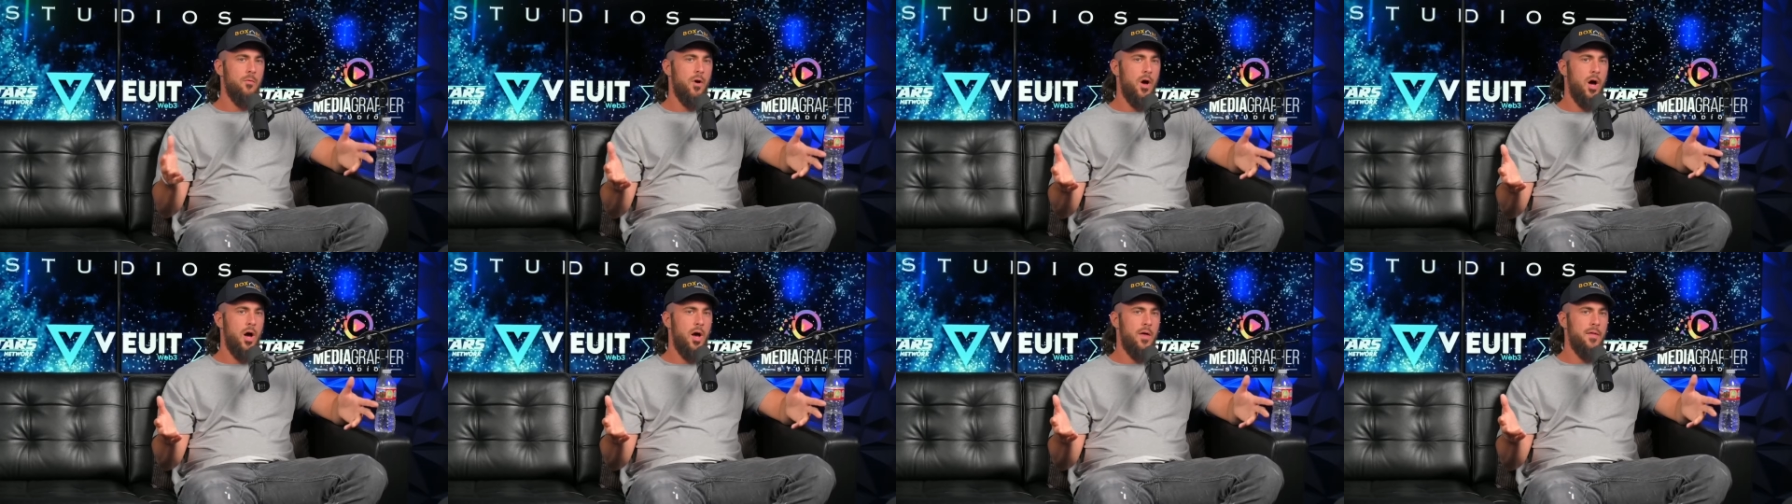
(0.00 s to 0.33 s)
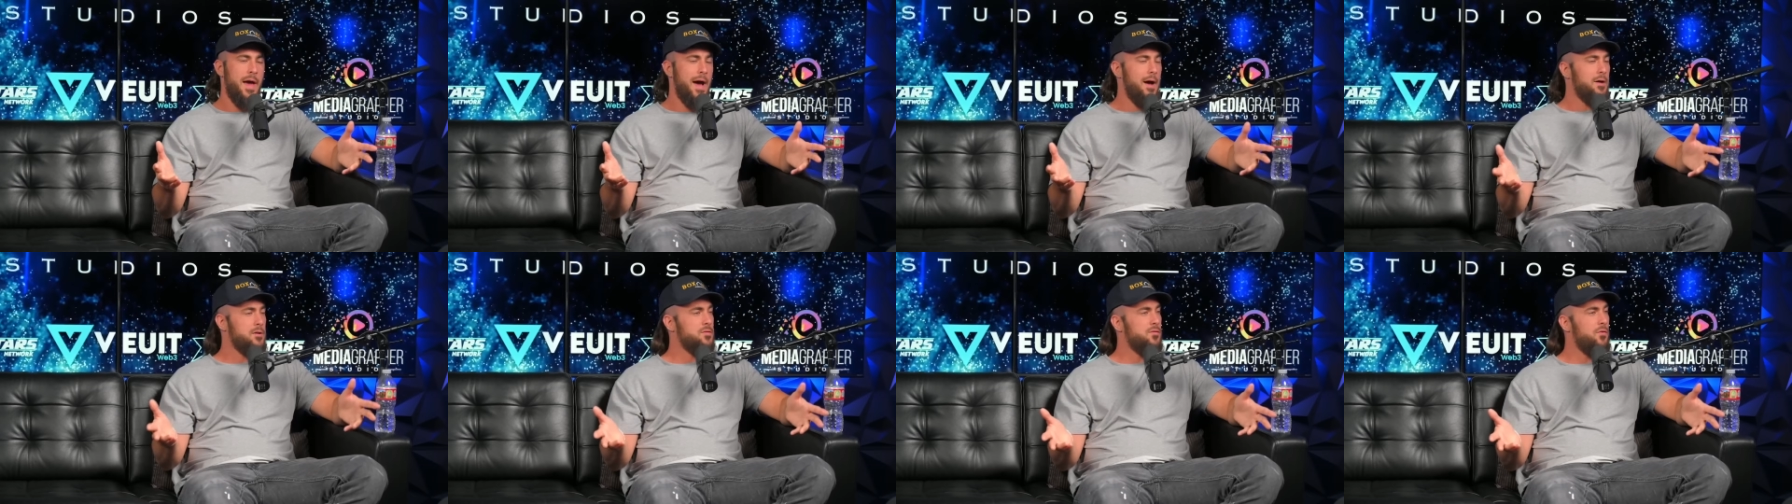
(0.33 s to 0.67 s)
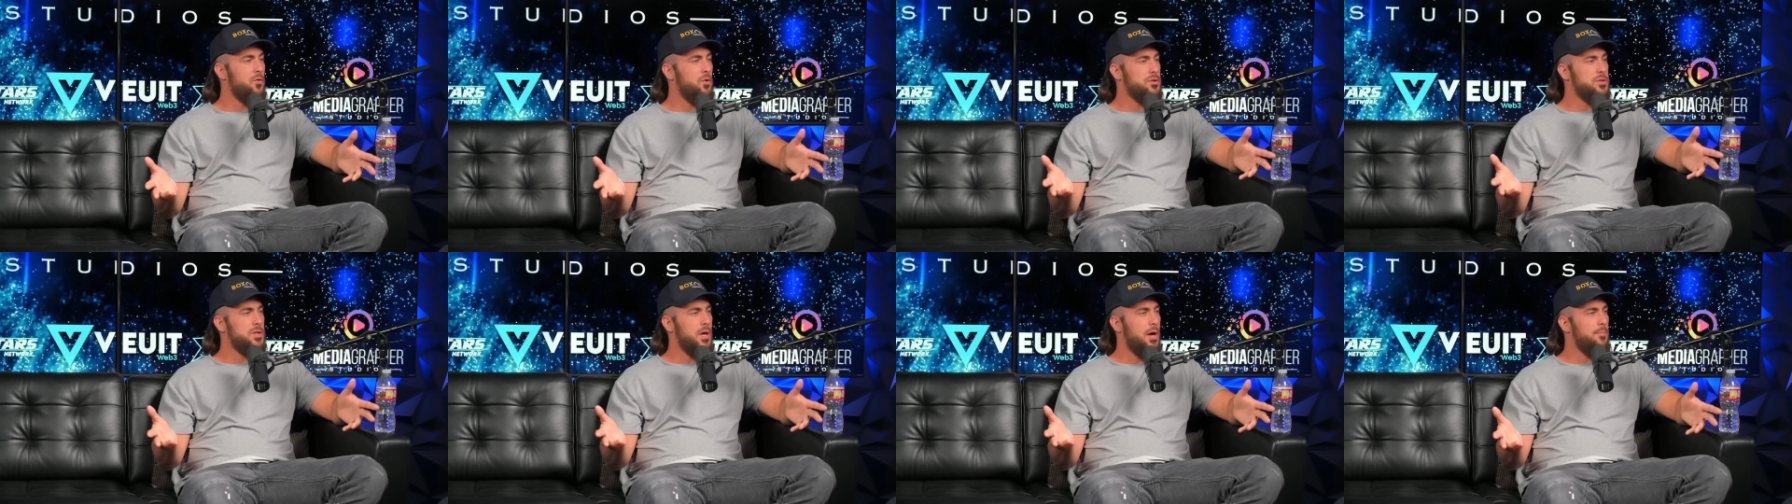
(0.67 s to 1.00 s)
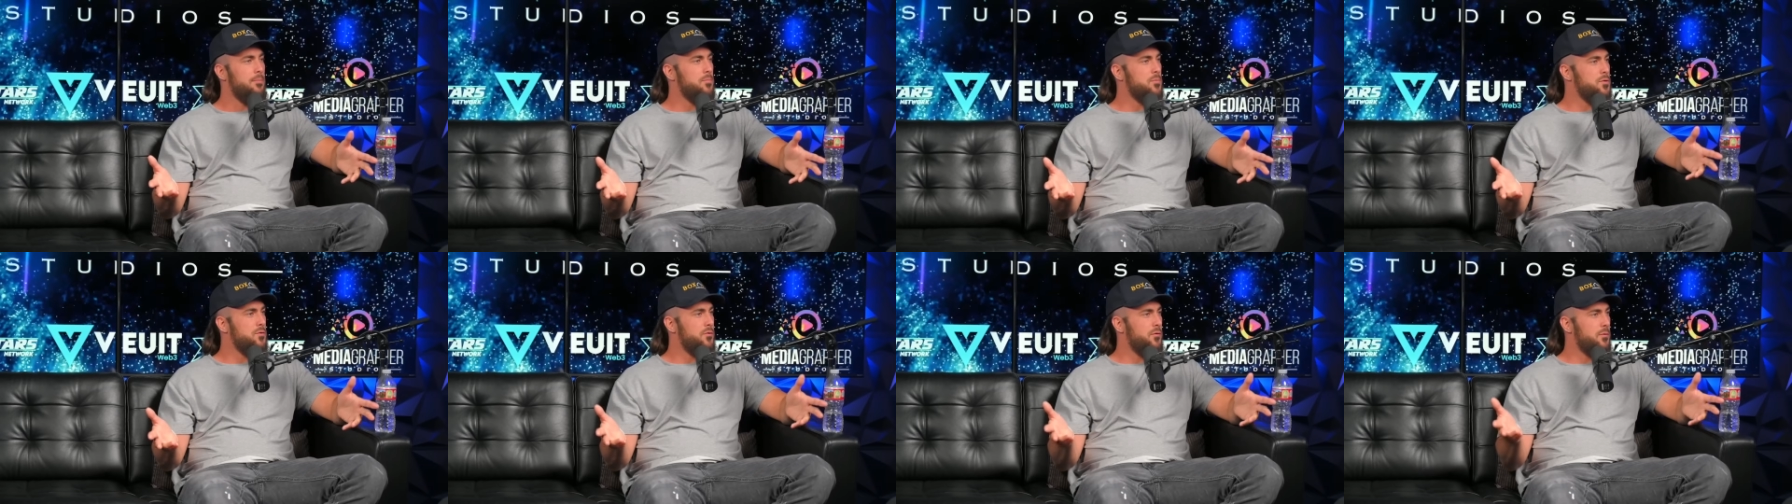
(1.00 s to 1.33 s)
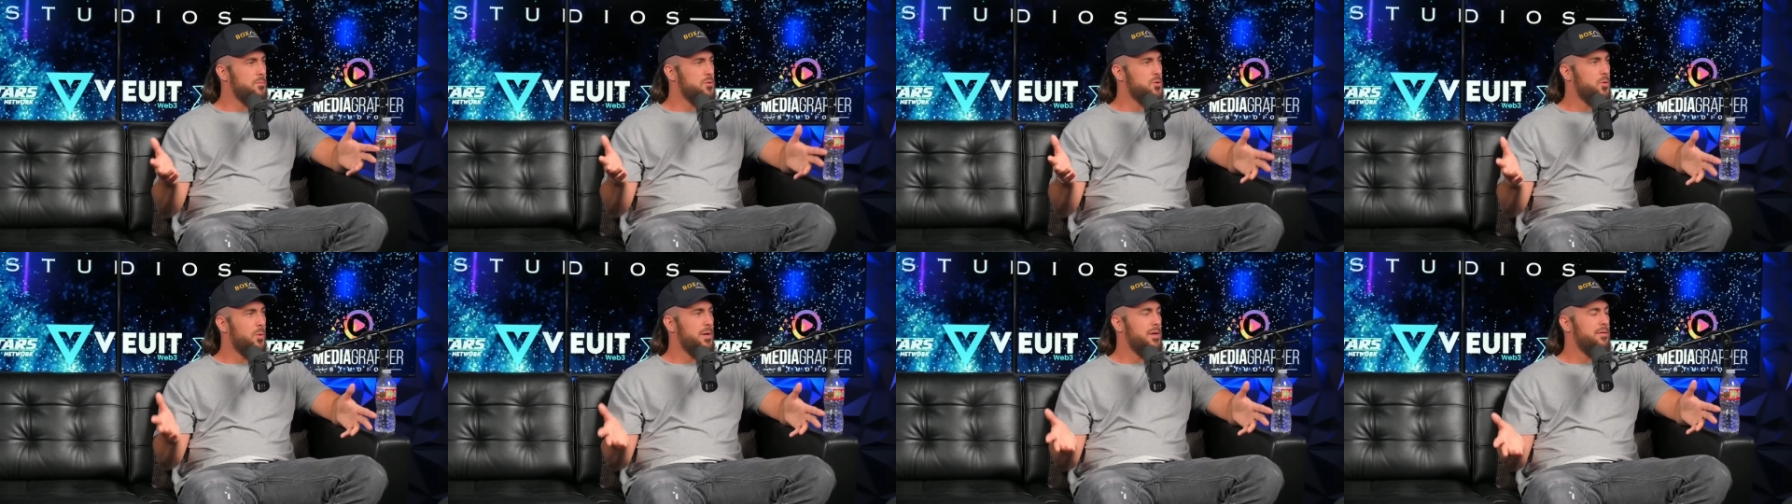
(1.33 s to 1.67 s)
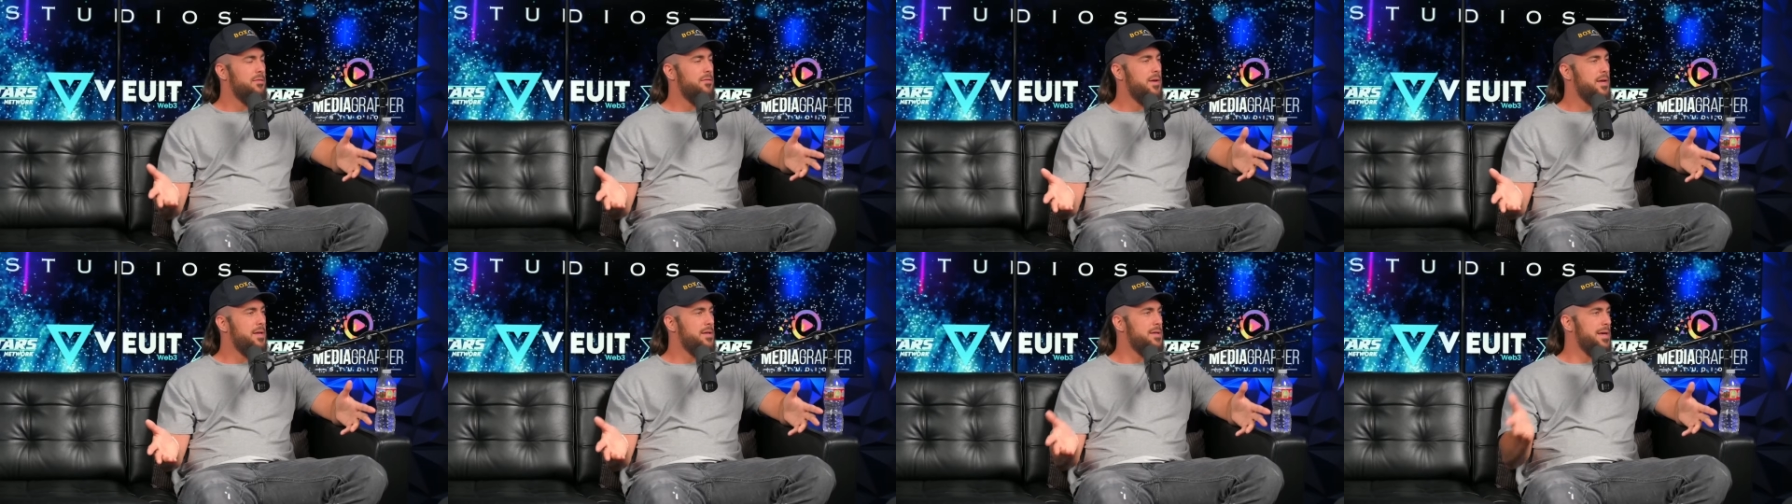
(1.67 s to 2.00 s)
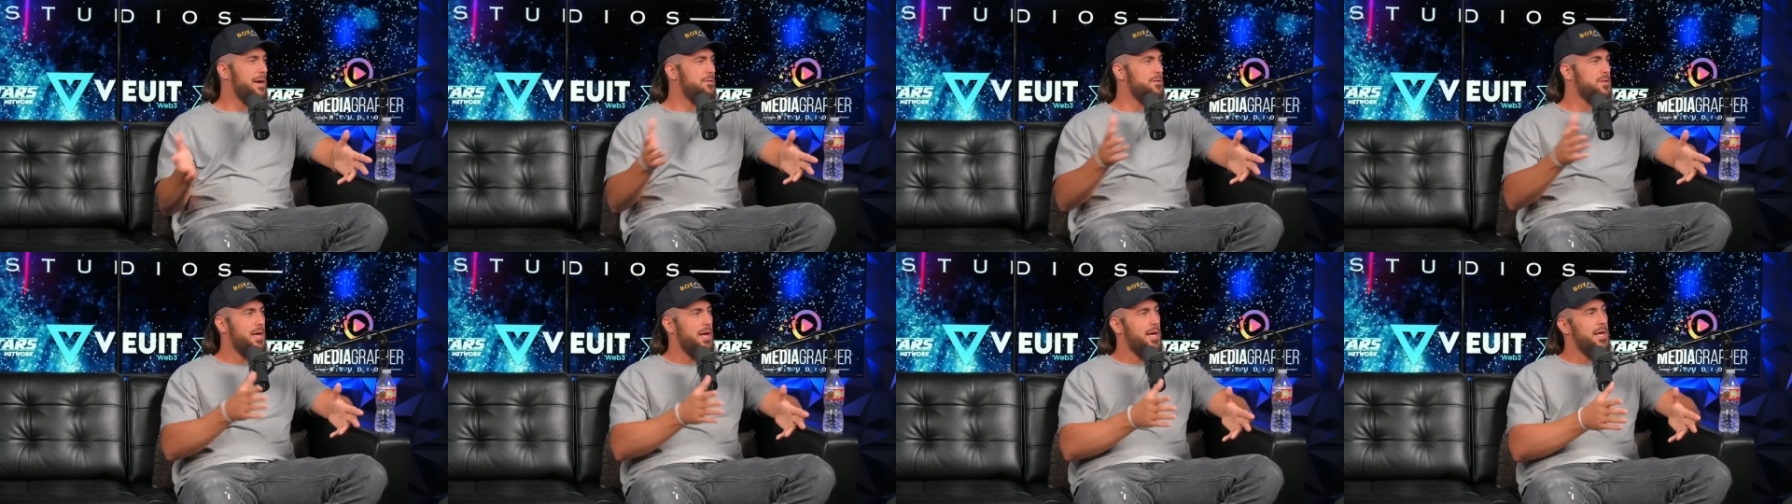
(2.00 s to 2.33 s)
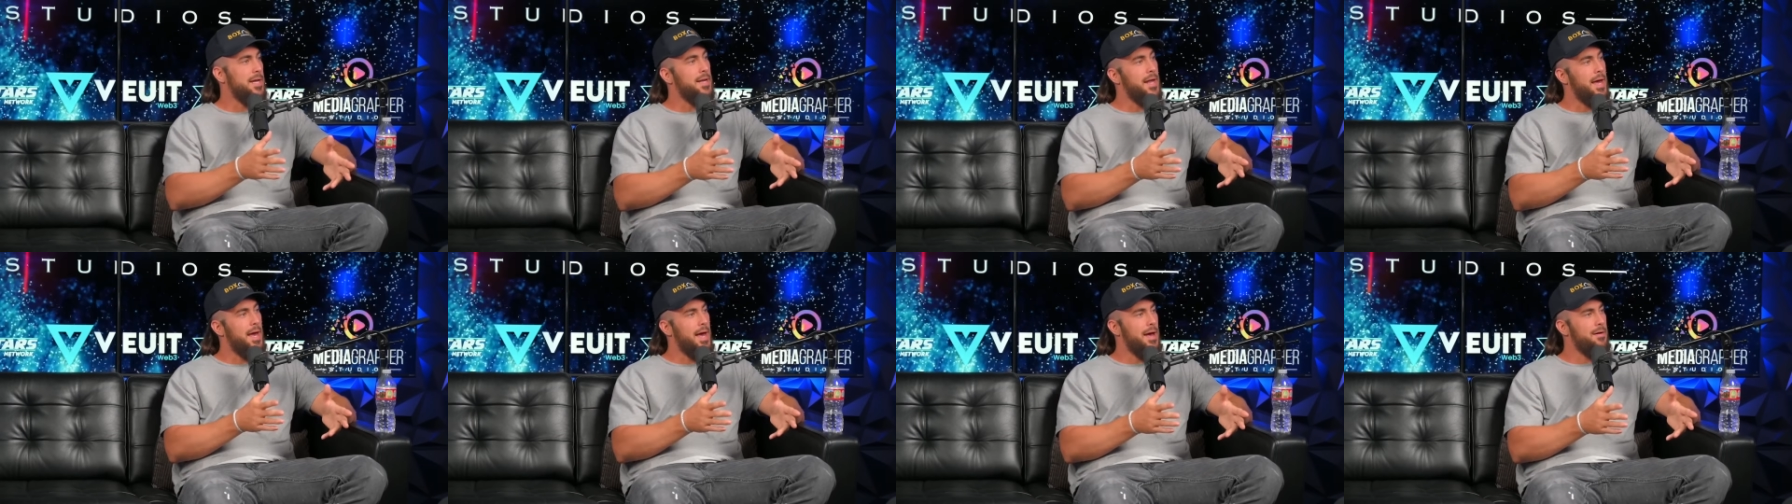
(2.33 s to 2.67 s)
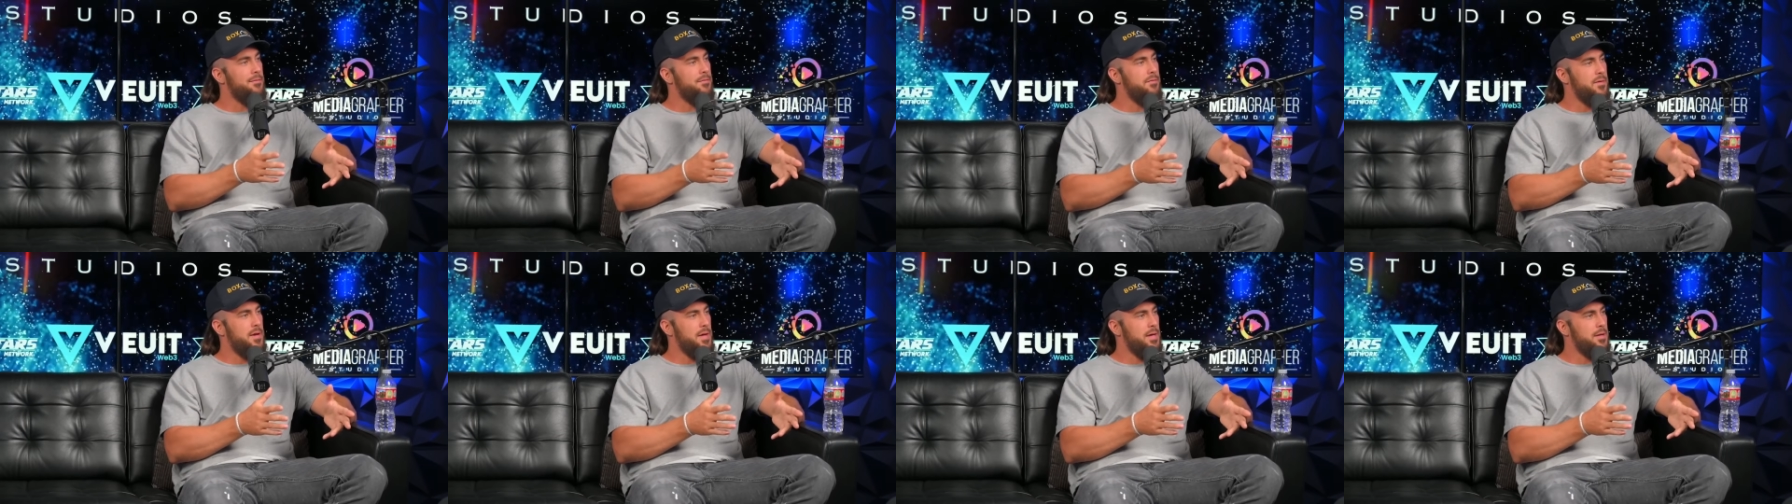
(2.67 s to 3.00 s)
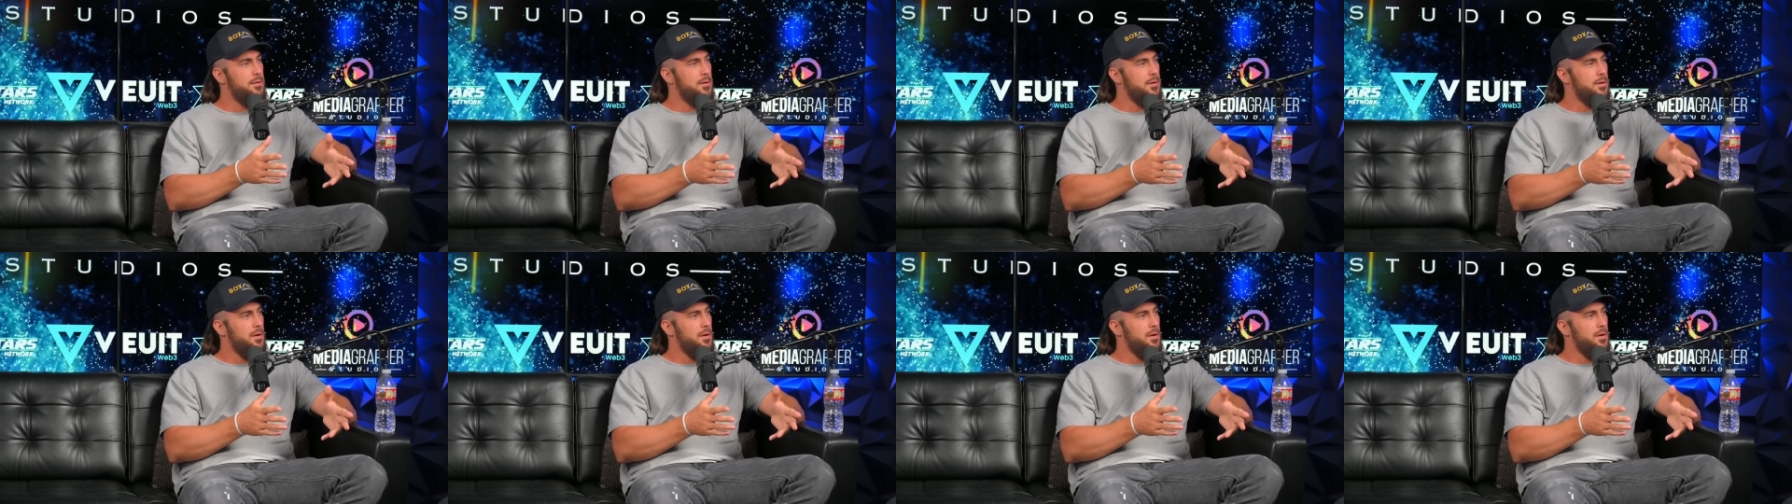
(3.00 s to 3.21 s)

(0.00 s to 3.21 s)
Uh, the house folds up from twenty feet down to eight and a half feet.